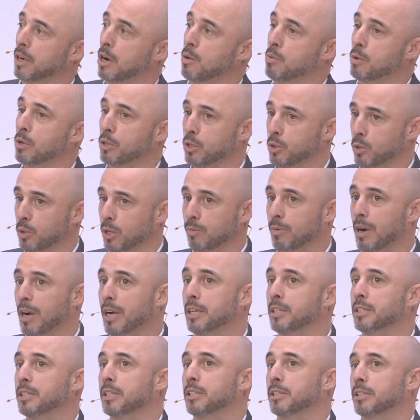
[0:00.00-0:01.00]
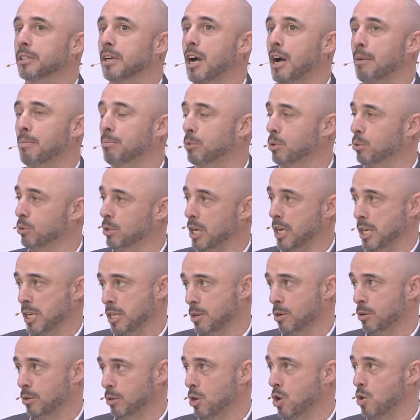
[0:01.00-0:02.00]
Our new device is up to
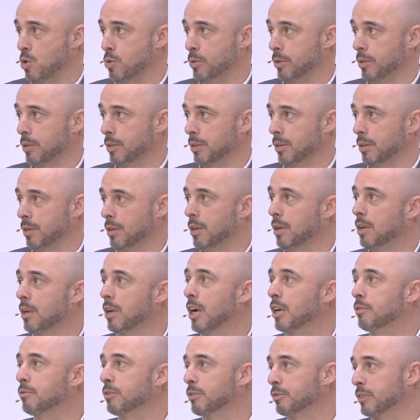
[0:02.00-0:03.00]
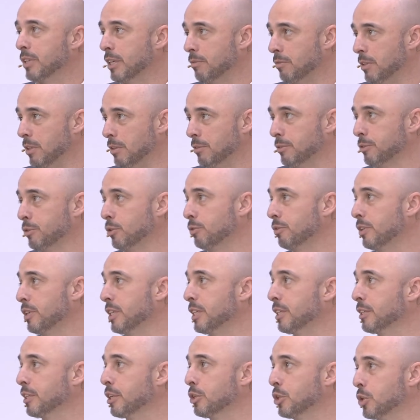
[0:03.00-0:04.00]
date on code, and with that we are
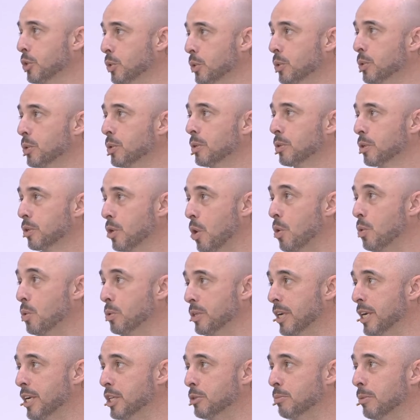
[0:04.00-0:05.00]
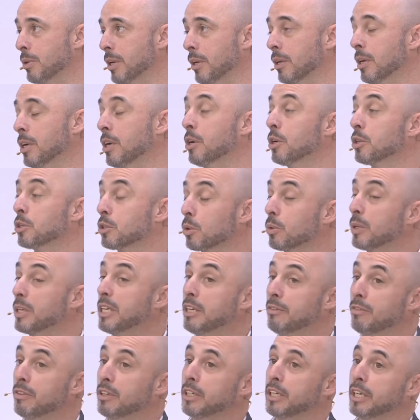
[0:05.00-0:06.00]
fulfilling the new code as well. So
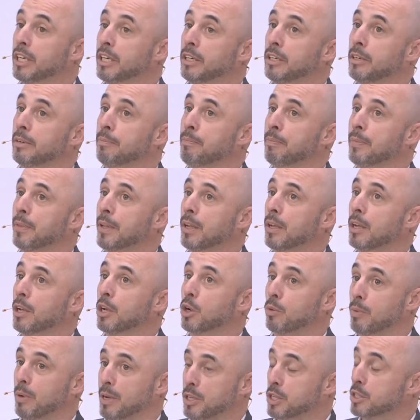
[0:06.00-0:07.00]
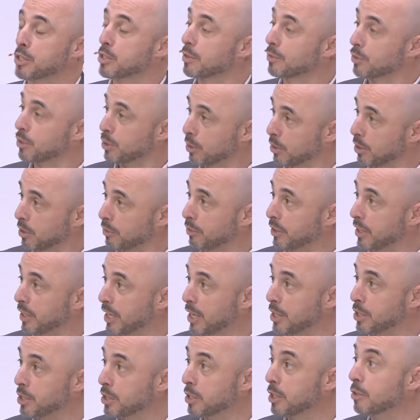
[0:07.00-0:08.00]
even in questions of
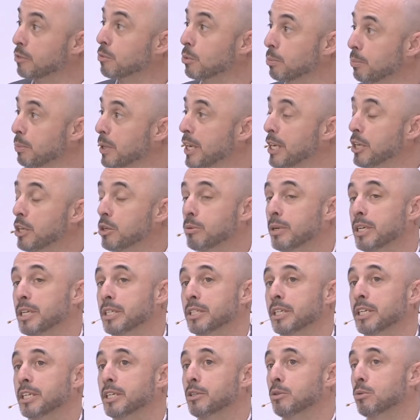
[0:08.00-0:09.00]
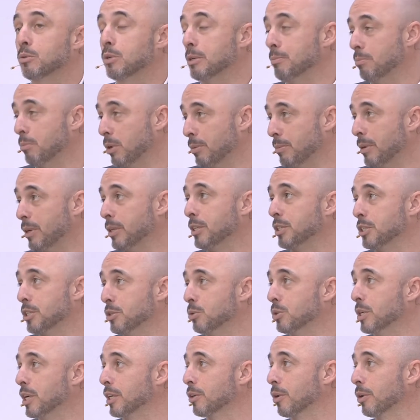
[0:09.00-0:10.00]
certification, it would be interesting to implement this
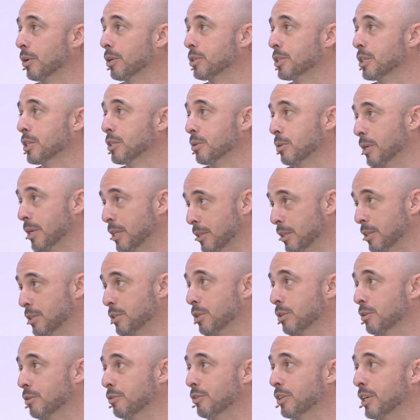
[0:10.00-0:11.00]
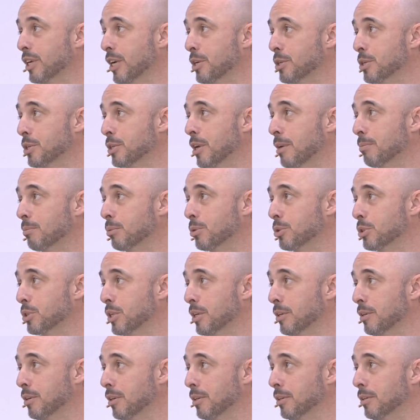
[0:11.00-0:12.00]
new technology to get the certification up to
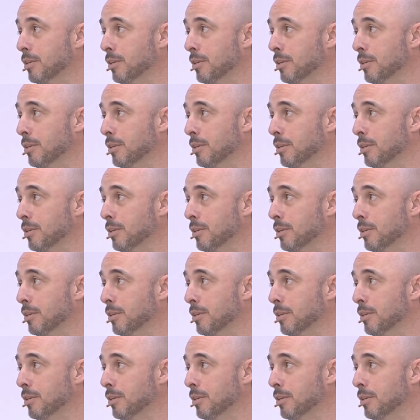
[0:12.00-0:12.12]
standard.